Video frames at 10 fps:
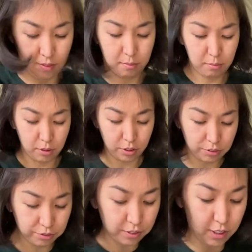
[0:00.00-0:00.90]

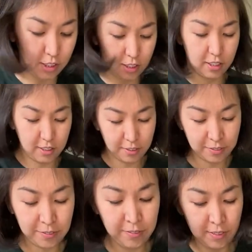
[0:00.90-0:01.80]
Perfect.
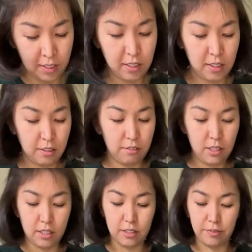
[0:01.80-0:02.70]

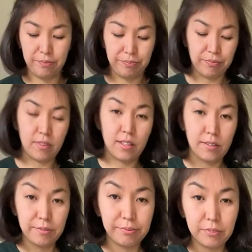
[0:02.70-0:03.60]
Right.
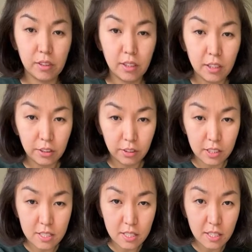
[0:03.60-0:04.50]
You
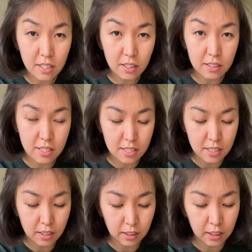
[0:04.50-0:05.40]
can see it's
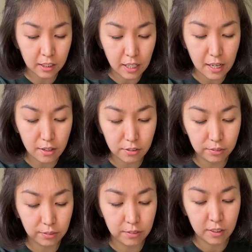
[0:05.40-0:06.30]
silky now.
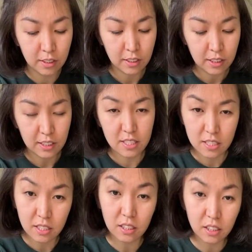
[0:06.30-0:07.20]
It's
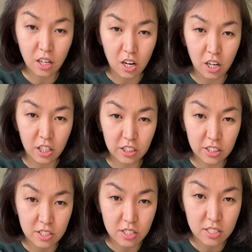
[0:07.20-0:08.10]
still hard,
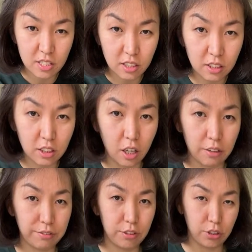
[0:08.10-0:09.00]
it's still
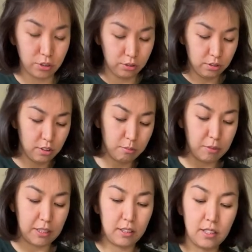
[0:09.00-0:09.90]
tough dough,
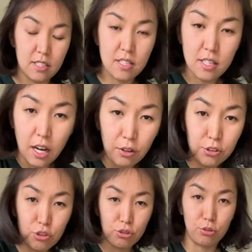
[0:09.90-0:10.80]
but this is how it
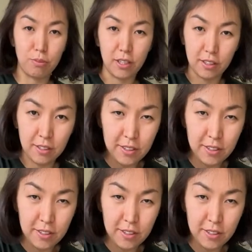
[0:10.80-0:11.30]
should be.